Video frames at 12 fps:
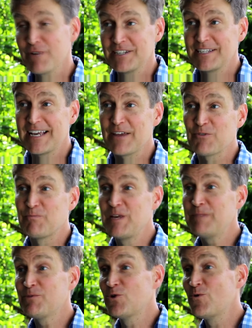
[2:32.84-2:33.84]
bring together
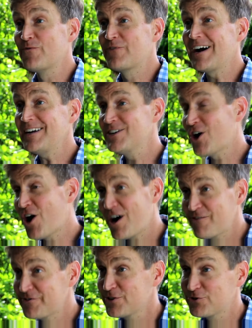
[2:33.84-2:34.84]
people who have gotten
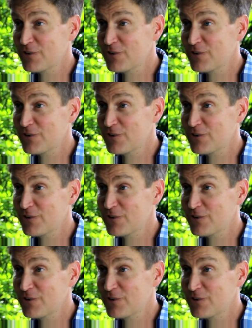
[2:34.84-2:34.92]
off their